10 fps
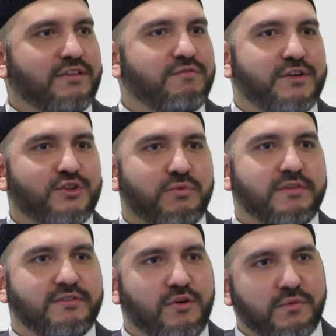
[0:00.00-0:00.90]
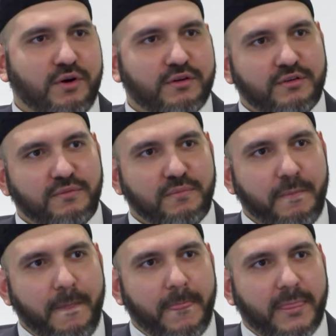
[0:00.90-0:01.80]
individual is his own God.
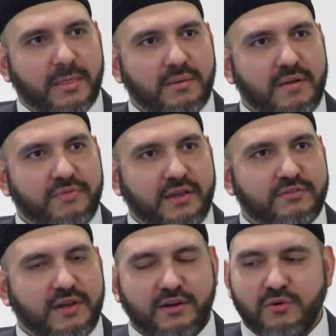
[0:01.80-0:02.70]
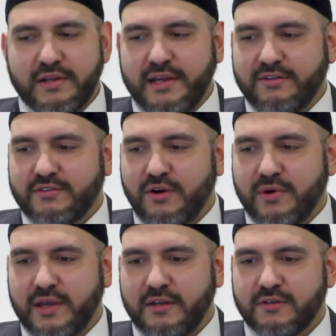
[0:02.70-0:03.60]
Right? That's, I call it, it's
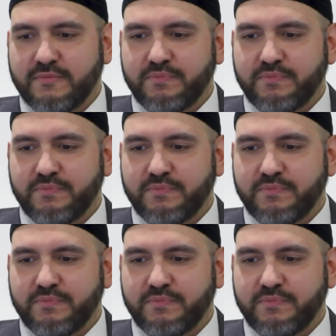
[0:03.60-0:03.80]
tawheed.